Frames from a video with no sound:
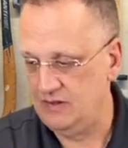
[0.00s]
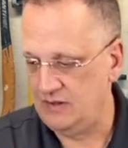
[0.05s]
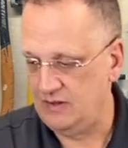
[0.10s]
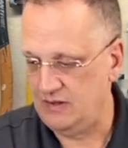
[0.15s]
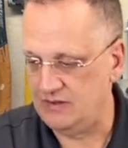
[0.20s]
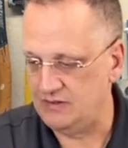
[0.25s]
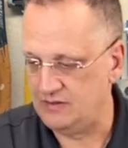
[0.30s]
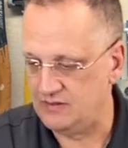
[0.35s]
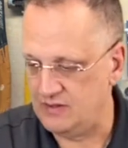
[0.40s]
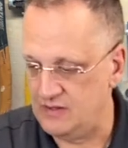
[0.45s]

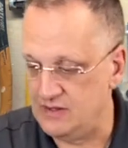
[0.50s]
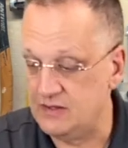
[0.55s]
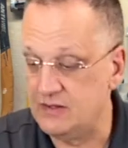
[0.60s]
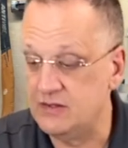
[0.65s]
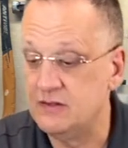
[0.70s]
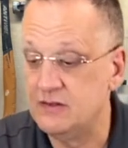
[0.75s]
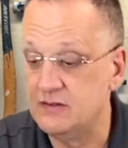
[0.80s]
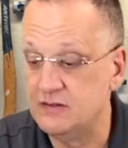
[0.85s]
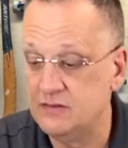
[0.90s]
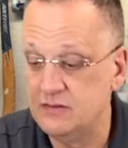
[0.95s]
and
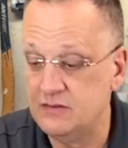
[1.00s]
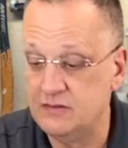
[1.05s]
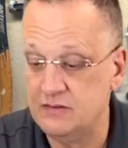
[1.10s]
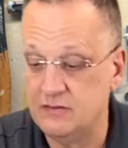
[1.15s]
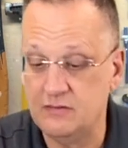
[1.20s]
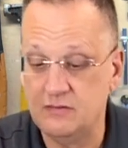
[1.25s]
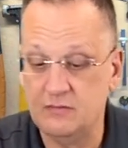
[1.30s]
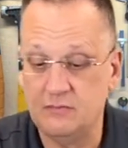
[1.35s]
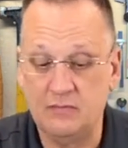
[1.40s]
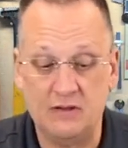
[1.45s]
take
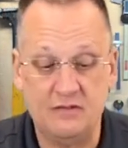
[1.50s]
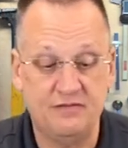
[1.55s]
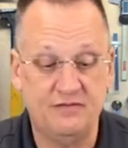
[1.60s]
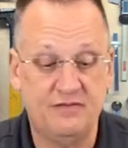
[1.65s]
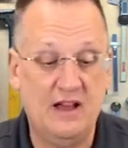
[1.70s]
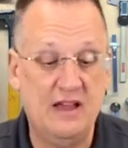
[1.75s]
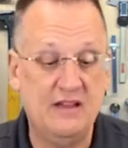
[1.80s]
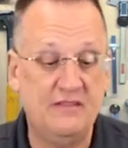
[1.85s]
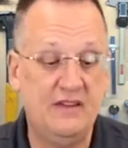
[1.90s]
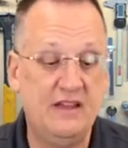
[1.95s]
my
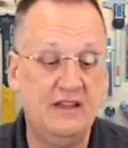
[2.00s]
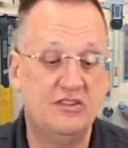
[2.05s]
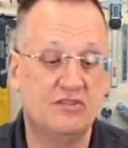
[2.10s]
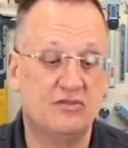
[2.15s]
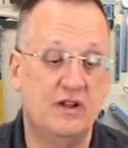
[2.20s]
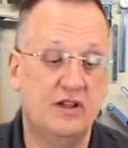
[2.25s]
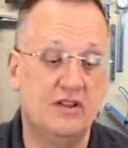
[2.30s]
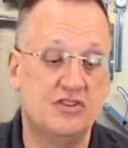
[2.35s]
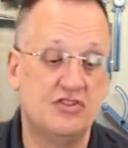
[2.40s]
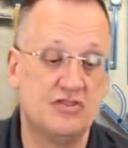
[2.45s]
5/8
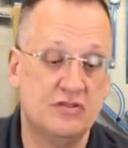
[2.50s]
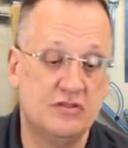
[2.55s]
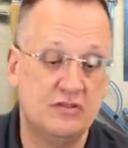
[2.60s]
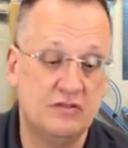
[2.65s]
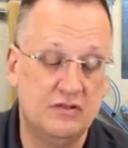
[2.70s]
wrench